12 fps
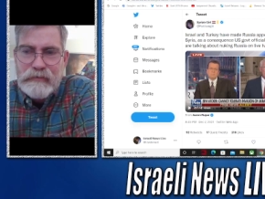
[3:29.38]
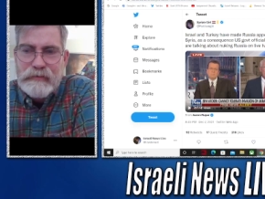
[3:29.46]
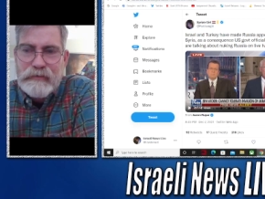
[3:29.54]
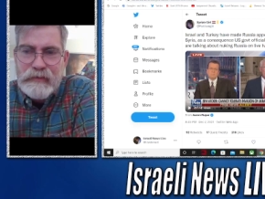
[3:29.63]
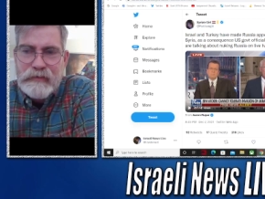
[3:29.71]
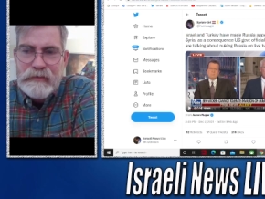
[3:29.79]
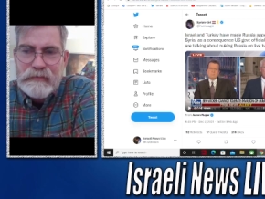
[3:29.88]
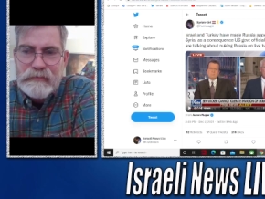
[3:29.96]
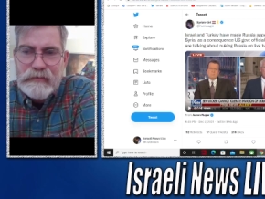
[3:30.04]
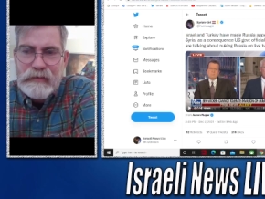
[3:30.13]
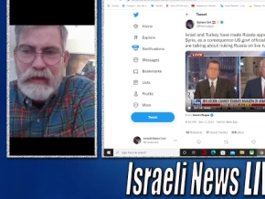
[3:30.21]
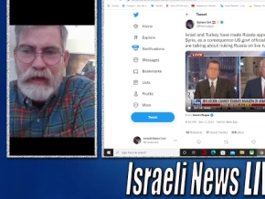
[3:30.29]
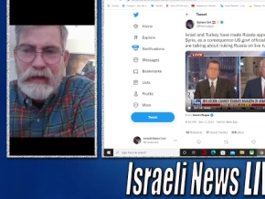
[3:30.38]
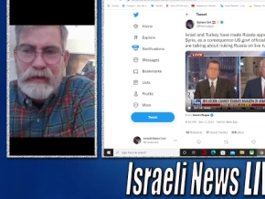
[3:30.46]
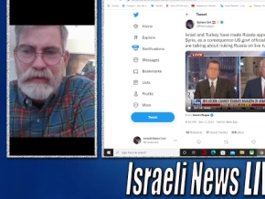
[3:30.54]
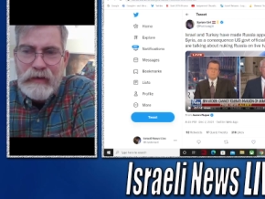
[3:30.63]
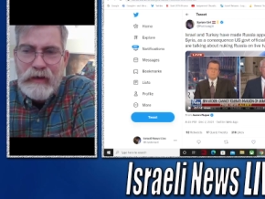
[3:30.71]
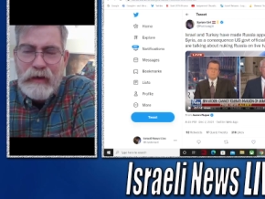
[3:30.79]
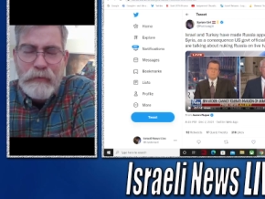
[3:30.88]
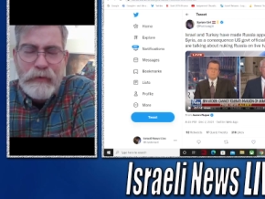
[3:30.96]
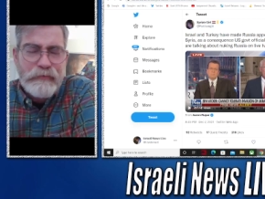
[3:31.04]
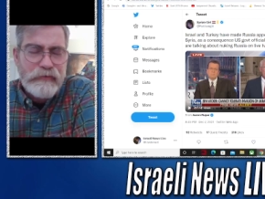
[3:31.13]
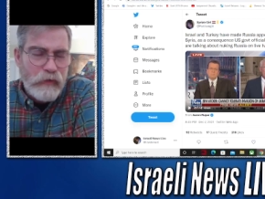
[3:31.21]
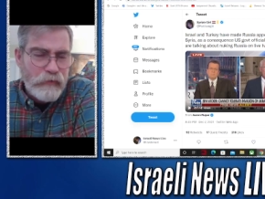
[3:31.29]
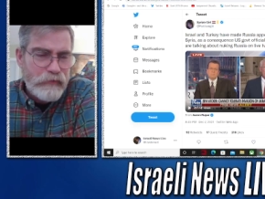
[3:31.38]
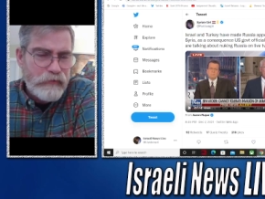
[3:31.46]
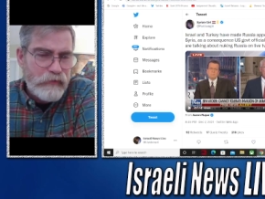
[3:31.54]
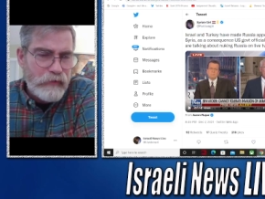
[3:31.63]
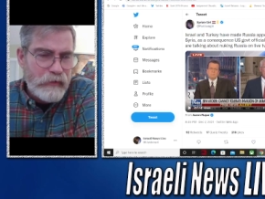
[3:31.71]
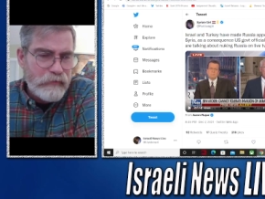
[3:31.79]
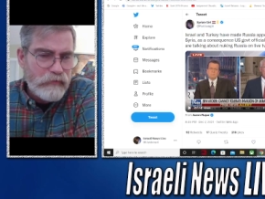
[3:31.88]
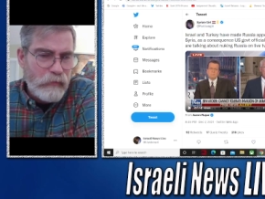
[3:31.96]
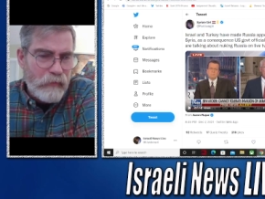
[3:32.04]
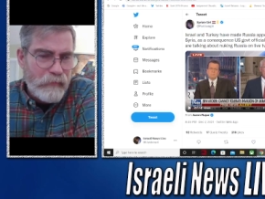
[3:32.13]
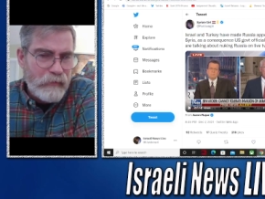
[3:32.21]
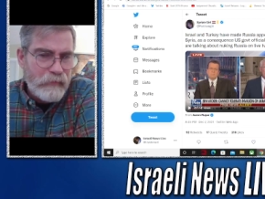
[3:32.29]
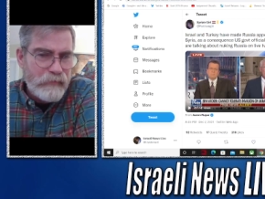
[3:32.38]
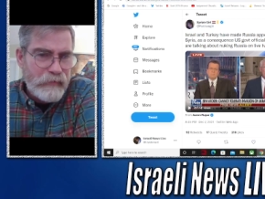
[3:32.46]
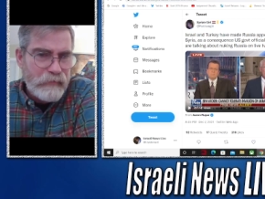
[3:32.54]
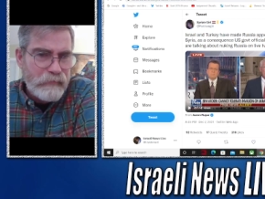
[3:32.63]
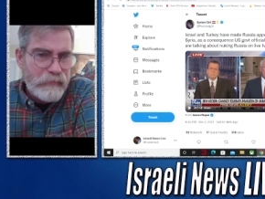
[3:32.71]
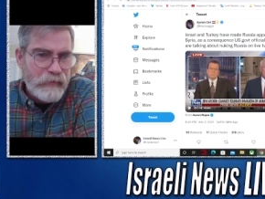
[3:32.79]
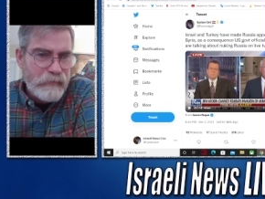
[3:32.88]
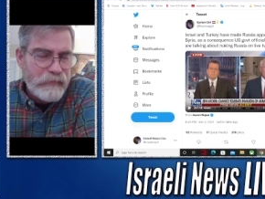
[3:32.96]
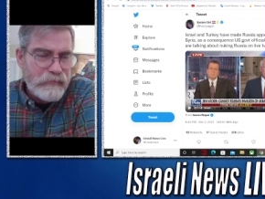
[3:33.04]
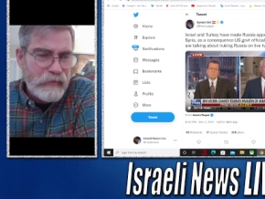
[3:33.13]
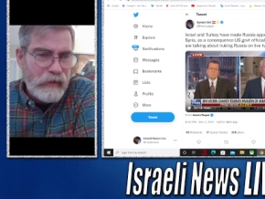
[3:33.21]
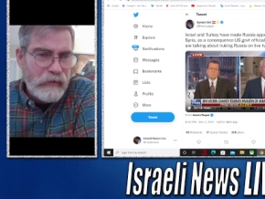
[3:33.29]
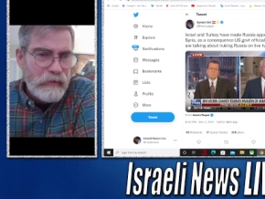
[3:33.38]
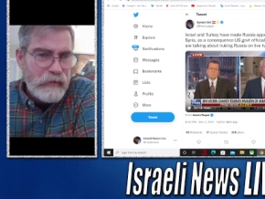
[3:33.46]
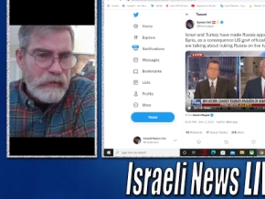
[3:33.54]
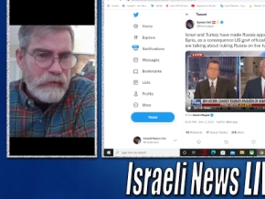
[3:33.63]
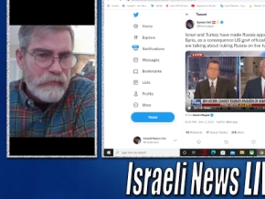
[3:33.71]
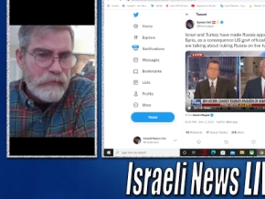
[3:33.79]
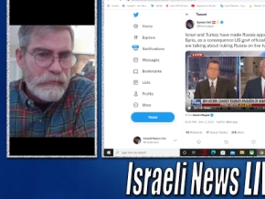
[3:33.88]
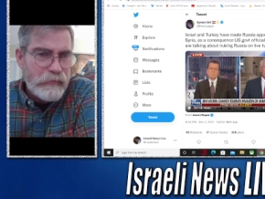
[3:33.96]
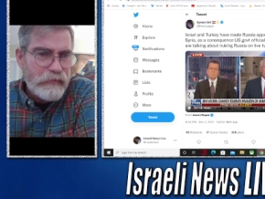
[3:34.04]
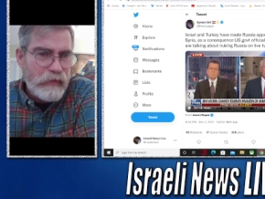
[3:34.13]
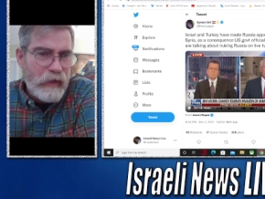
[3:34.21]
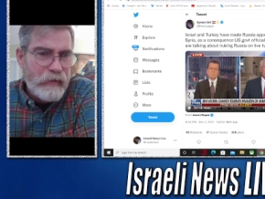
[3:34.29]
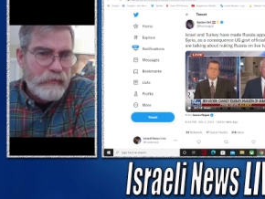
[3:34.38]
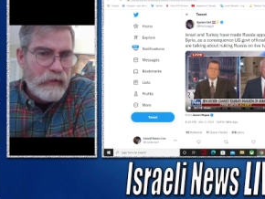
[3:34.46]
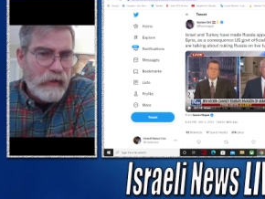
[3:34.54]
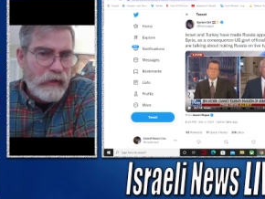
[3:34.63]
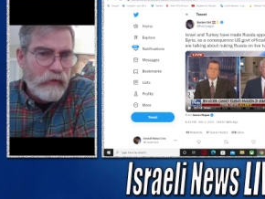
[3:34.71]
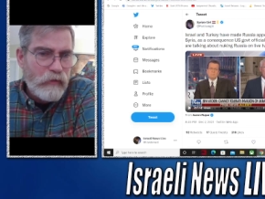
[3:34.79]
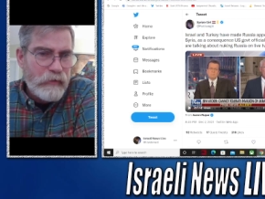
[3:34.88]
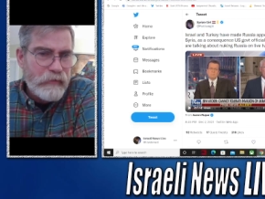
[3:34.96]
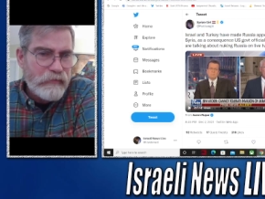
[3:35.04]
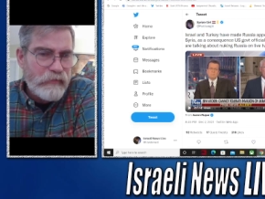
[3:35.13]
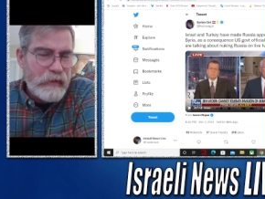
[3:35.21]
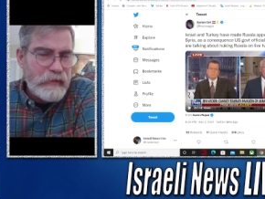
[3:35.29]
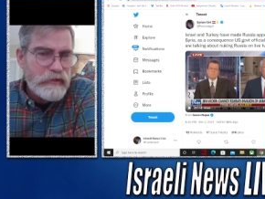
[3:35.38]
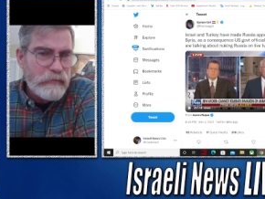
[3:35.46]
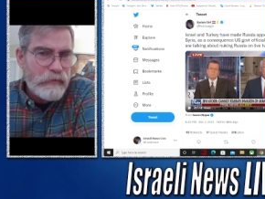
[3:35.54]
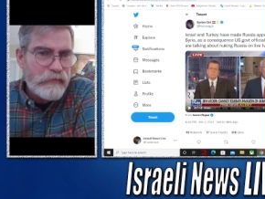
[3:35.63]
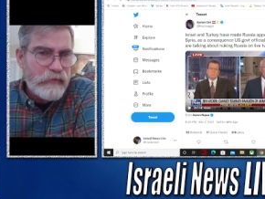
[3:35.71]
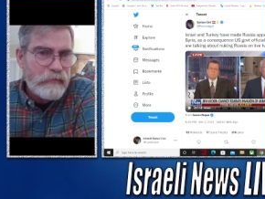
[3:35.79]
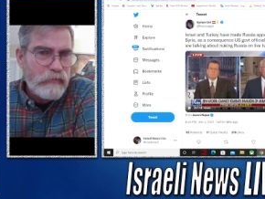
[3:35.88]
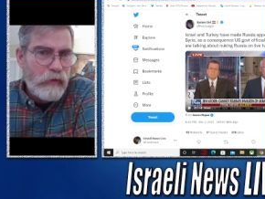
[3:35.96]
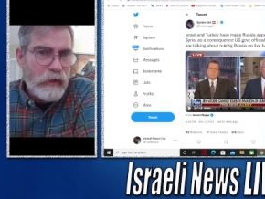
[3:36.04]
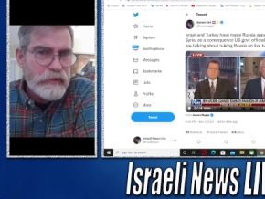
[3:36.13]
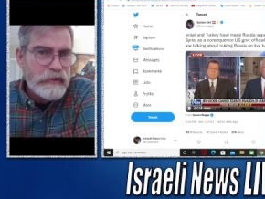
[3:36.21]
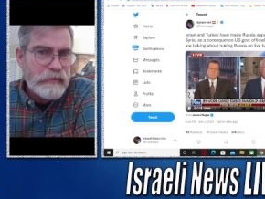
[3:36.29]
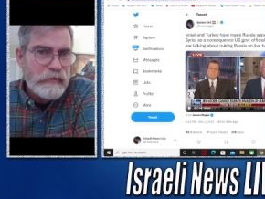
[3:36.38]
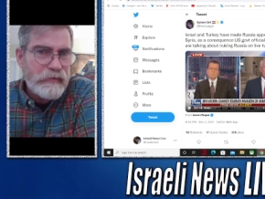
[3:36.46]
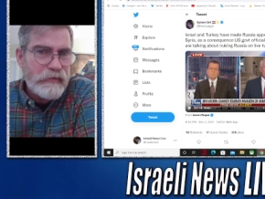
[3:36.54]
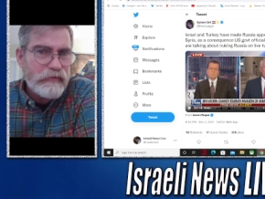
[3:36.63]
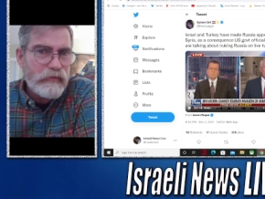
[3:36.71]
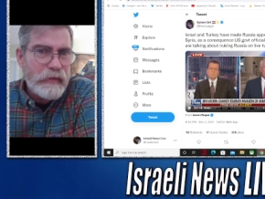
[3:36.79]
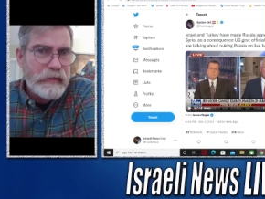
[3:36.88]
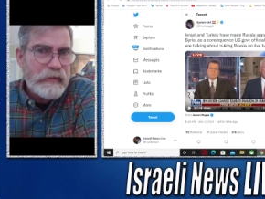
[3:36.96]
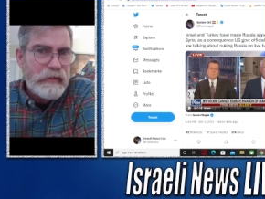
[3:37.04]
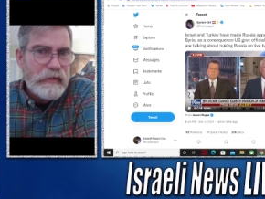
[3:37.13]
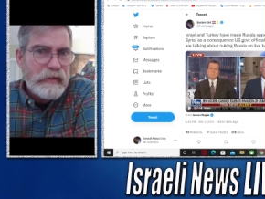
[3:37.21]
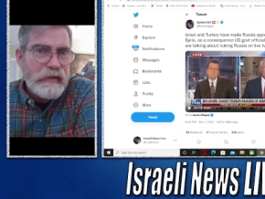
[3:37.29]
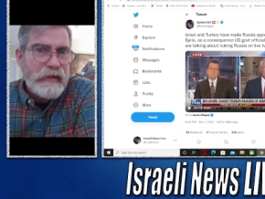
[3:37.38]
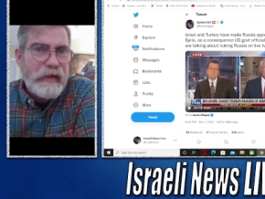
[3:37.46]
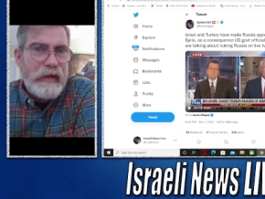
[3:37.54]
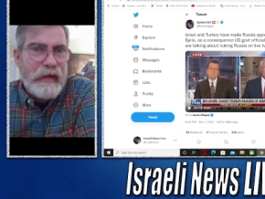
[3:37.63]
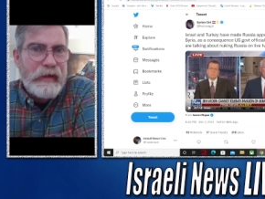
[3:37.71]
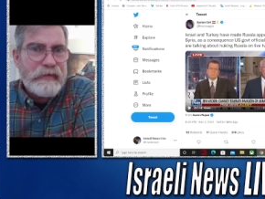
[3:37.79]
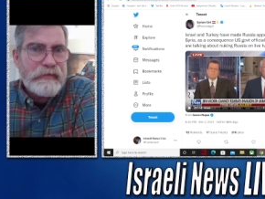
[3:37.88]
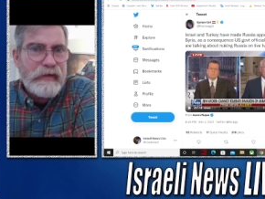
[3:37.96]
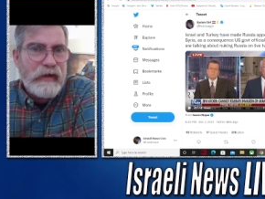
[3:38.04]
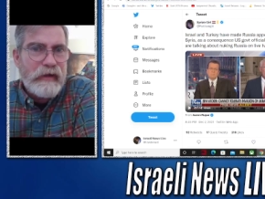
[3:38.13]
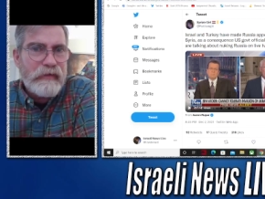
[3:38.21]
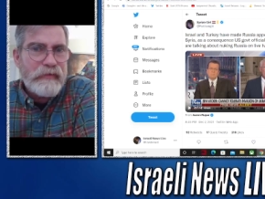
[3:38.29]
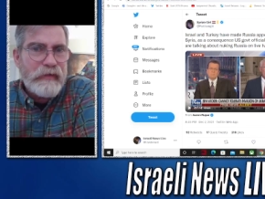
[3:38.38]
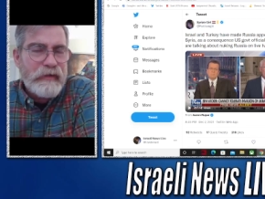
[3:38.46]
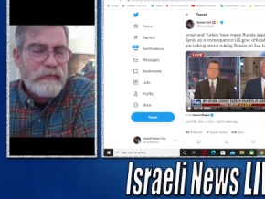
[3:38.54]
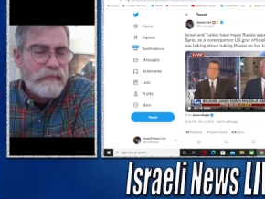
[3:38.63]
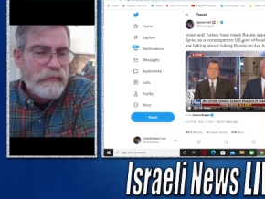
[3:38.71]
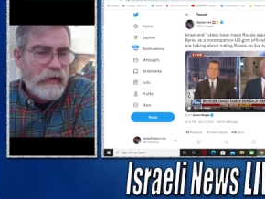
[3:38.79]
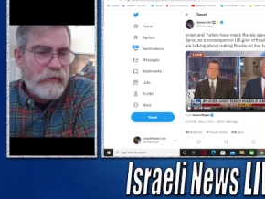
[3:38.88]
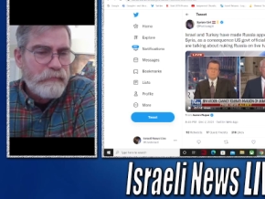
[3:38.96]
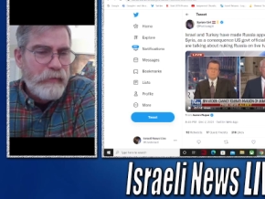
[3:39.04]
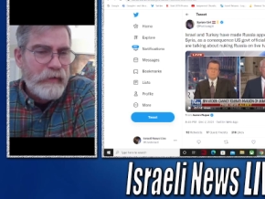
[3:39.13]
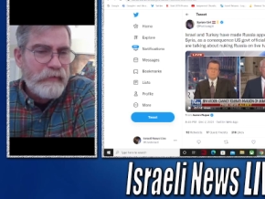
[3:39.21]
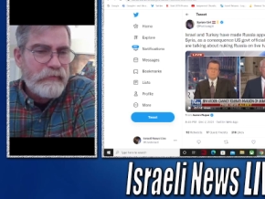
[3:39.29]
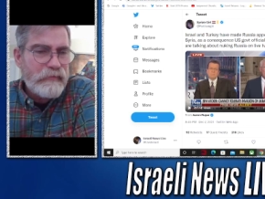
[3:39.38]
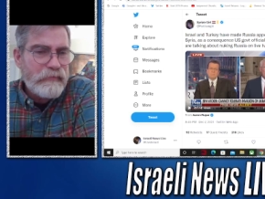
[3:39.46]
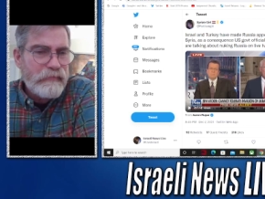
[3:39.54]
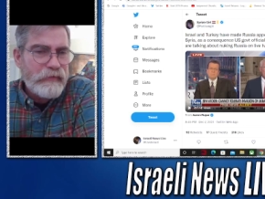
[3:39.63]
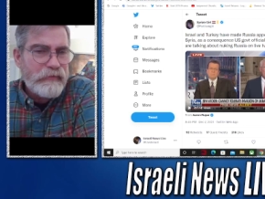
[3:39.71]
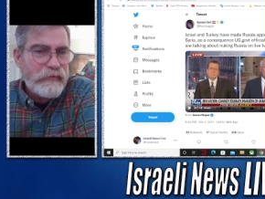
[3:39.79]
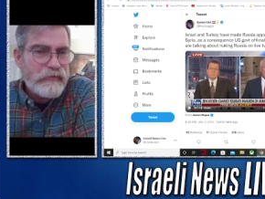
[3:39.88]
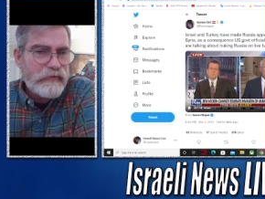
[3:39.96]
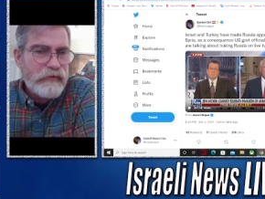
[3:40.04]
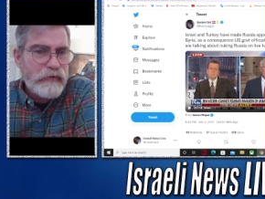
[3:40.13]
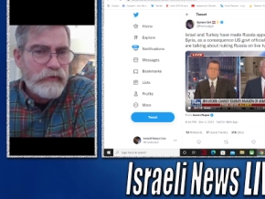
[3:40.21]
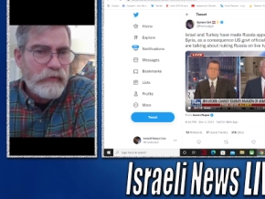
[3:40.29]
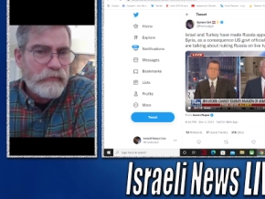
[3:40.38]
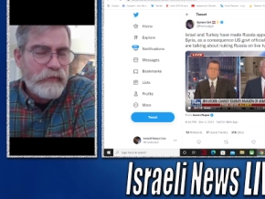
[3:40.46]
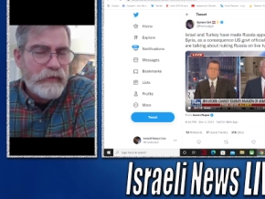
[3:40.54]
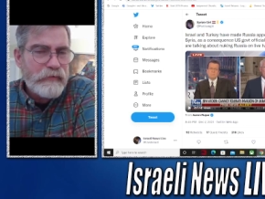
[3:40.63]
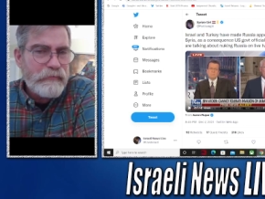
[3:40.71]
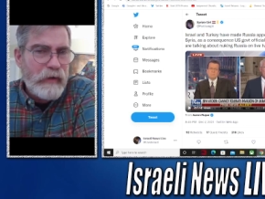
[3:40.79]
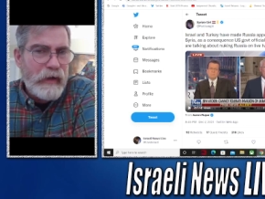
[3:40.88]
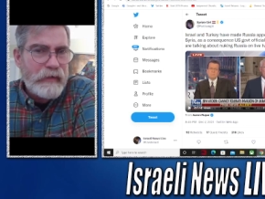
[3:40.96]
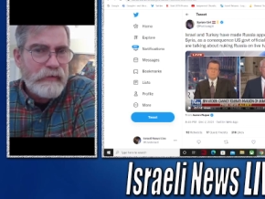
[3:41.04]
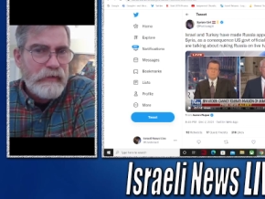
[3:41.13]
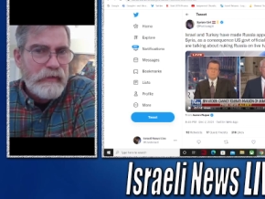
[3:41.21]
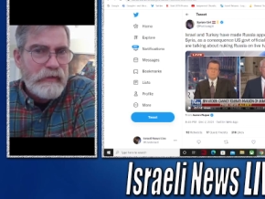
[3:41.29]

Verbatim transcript: it, I, I, was told as well. There, there, there was uh, the Mossad uh, organization was in Washington this week, and uh, they had uh, paid visits to a friend of mine.